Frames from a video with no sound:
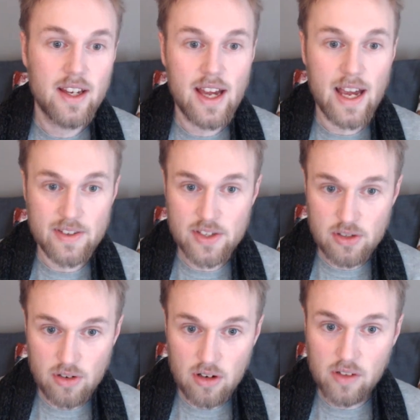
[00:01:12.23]
and
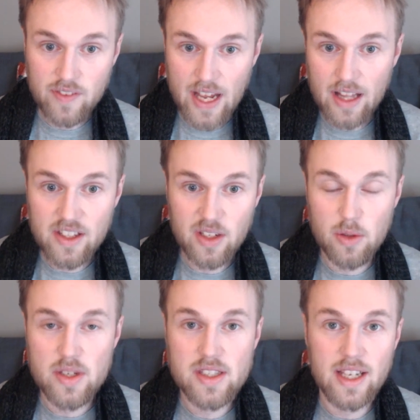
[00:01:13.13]
strong
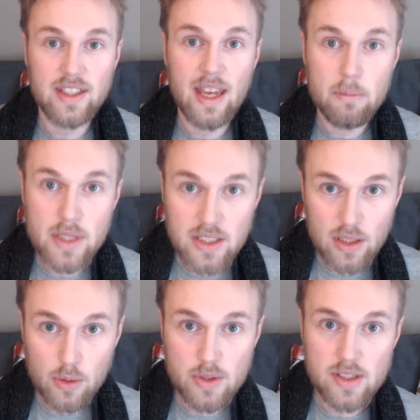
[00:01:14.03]
values that can be
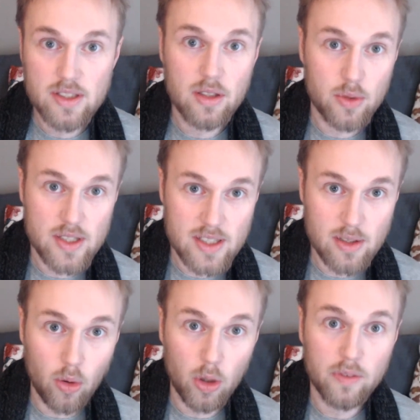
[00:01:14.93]
used to
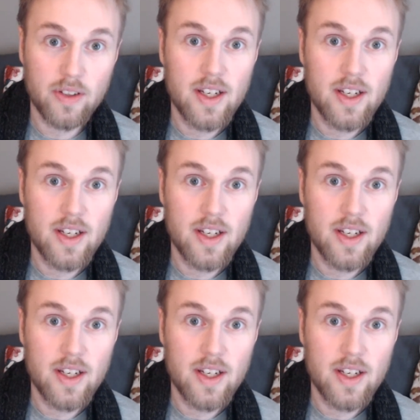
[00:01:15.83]
resolve